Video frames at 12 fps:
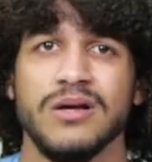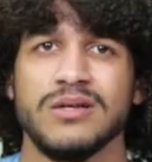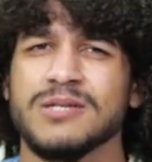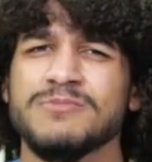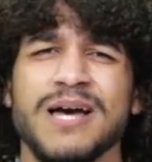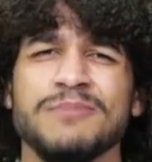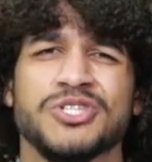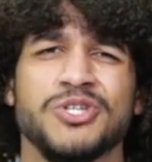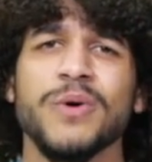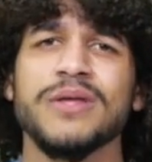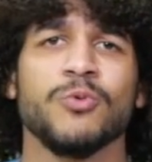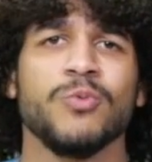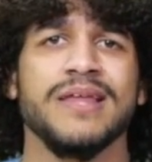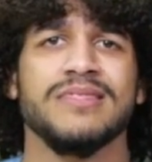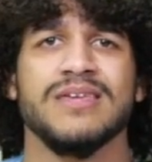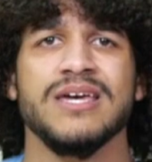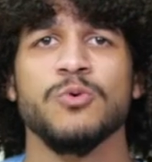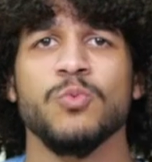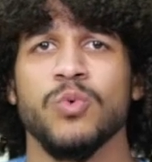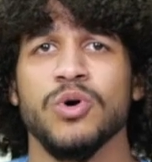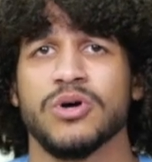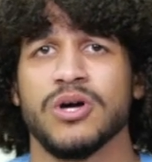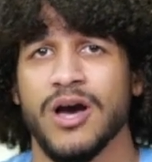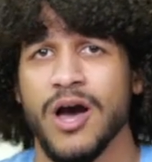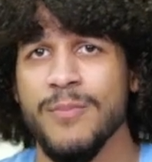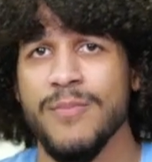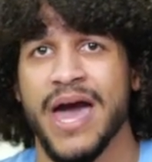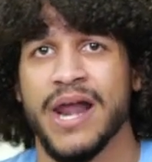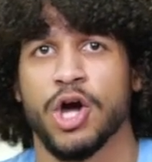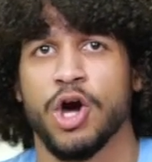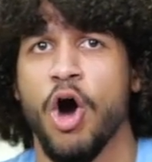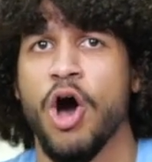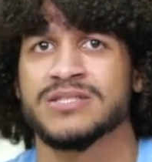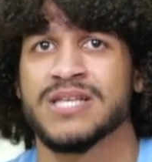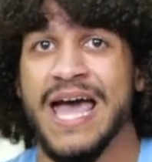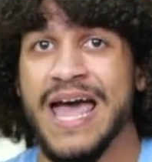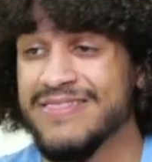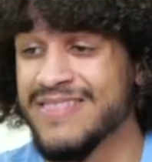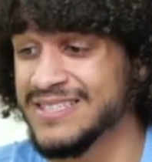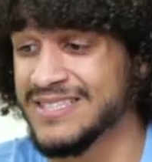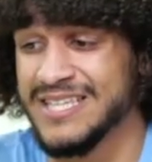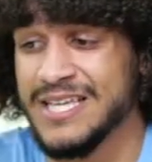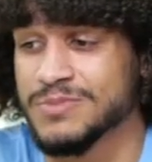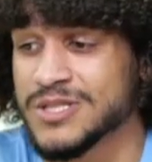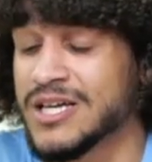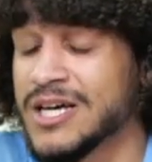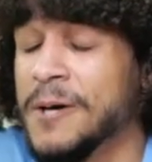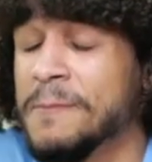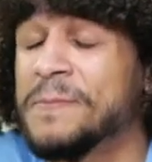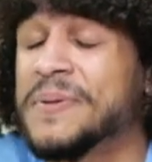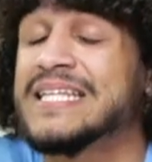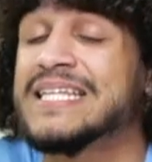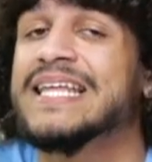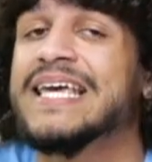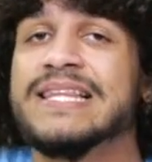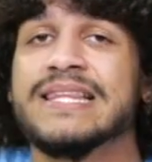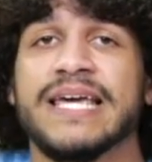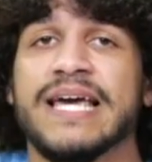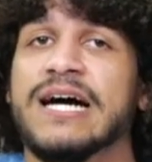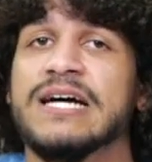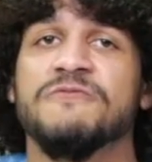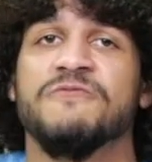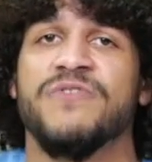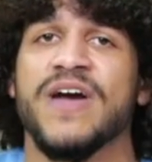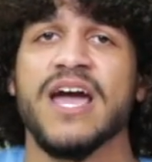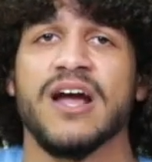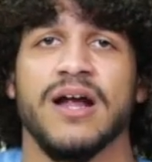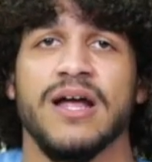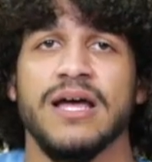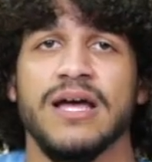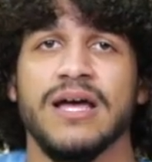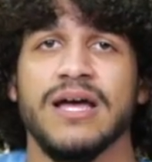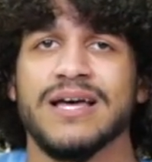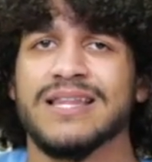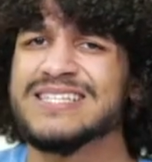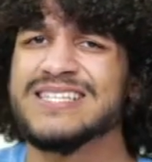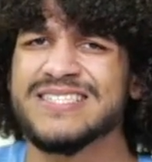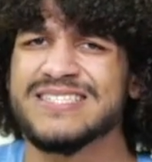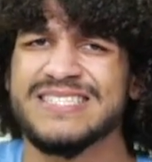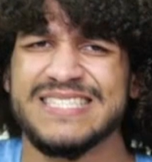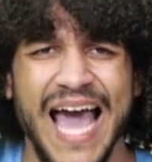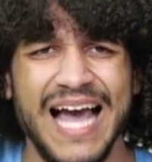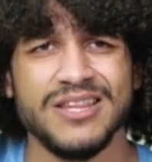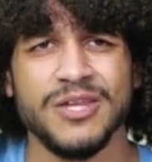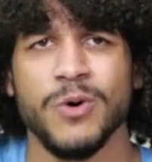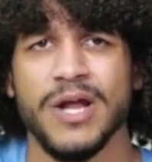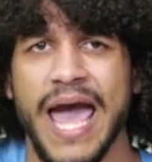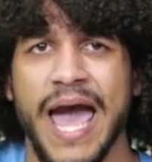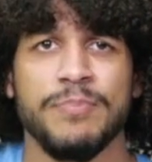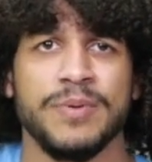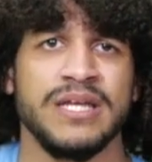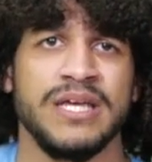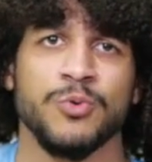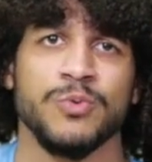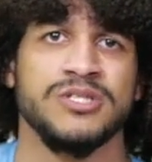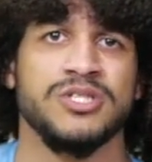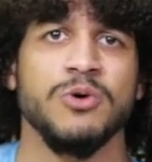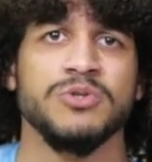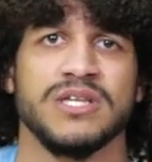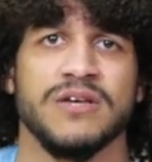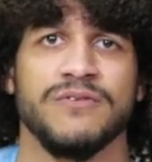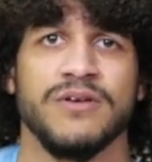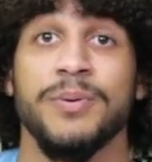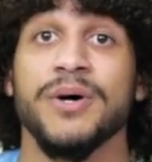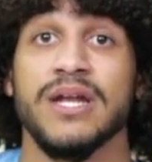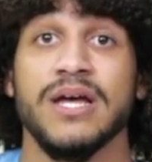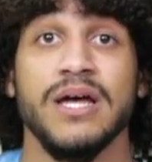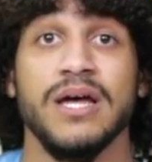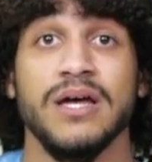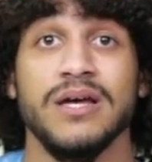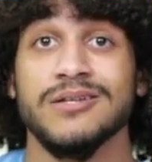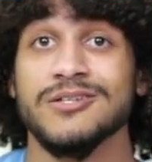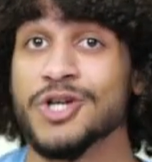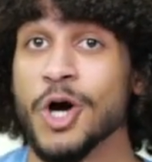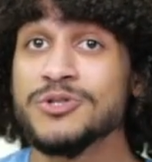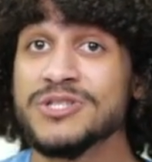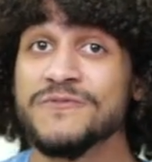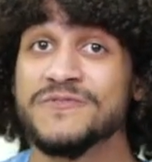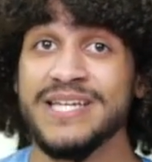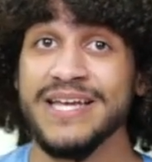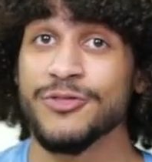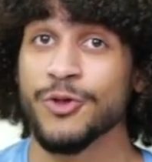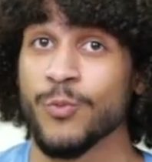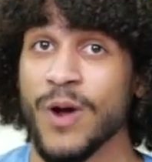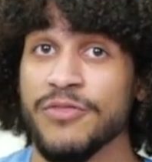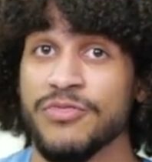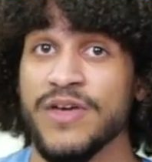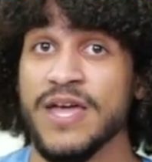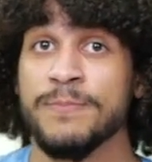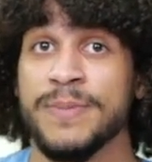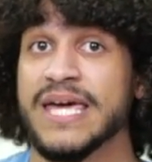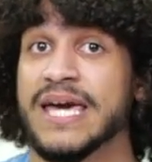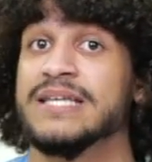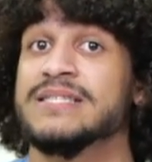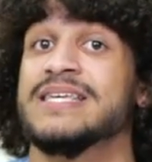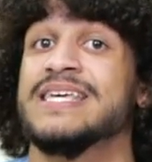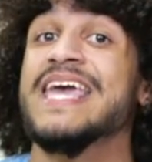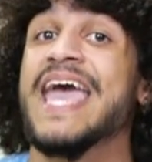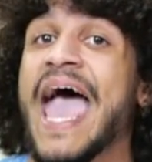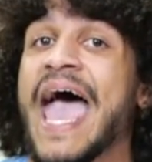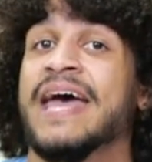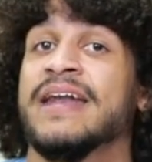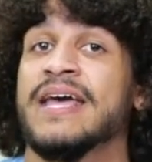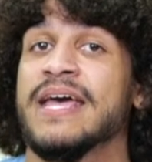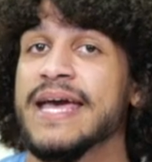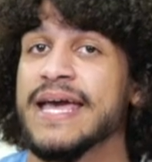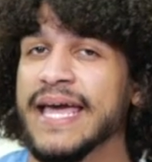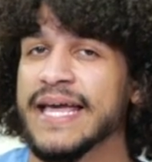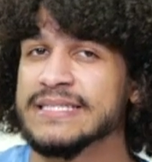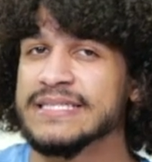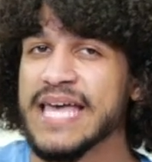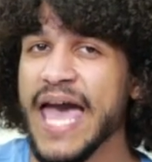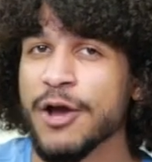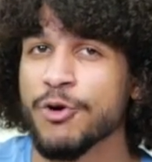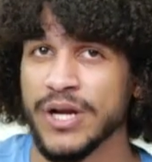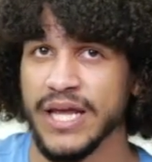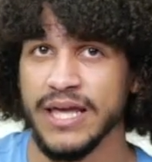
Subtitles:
Sometimes doing the right thing will come at a cost that seems completely unfair. And that's exactly what happened here with Joseph. But Joseph did the right thing because he had integrity.